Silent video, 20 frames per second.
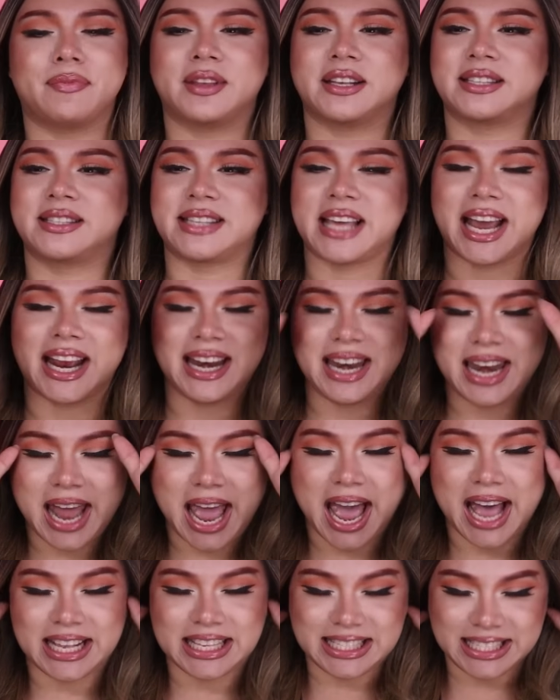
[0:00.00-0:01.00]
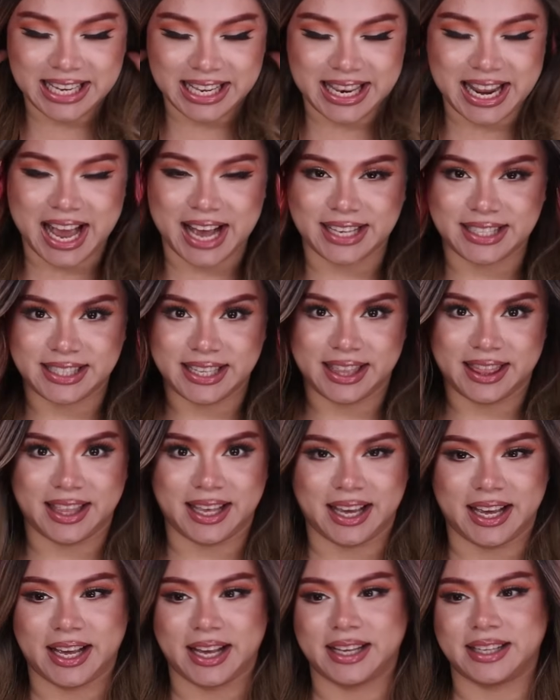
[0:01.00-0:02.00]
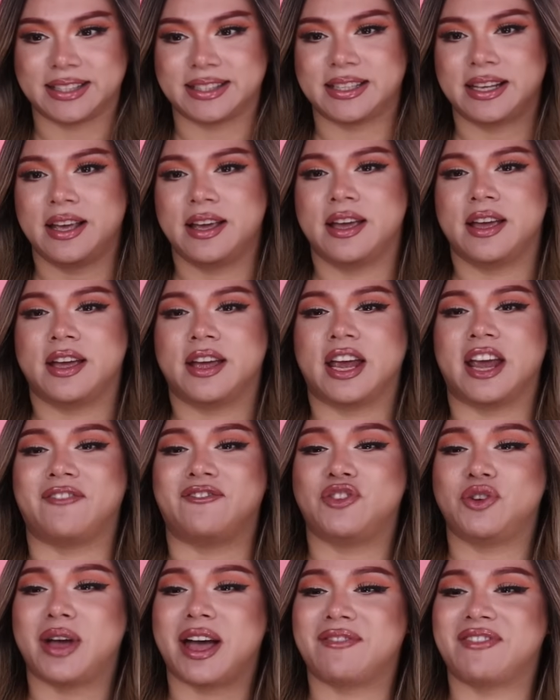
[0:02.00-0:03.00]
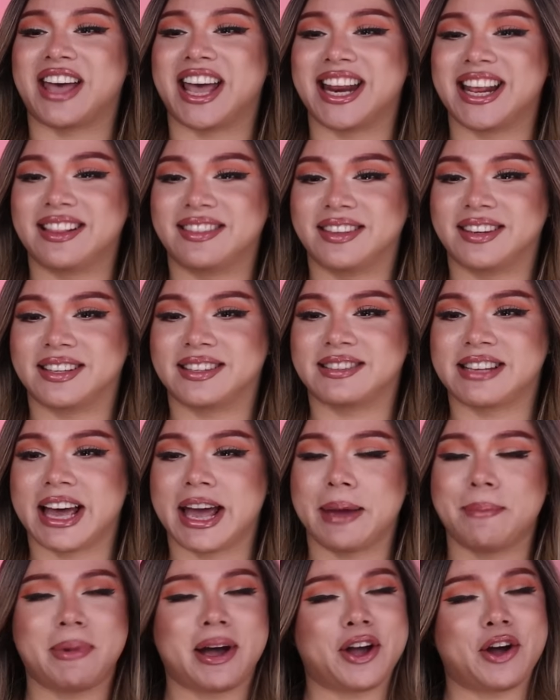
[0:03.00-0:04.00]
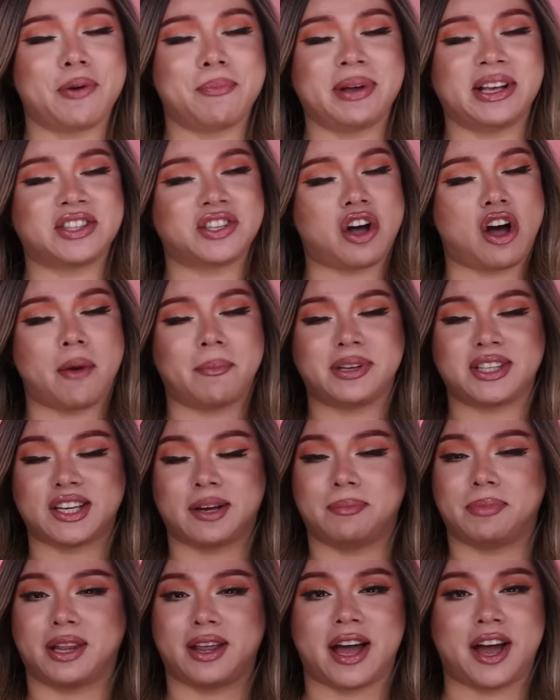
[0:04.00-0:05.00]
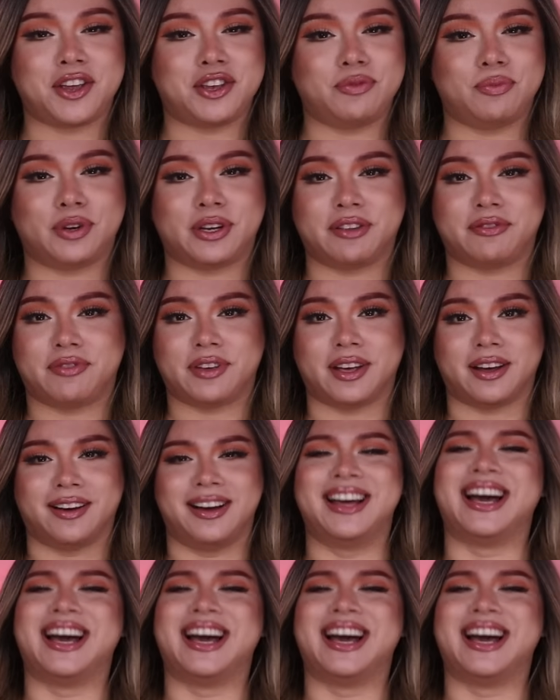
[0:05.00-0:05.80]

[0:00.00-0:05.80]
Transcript: say nasty nasty things. If you have anything to say, by all means comment down below how you really feel.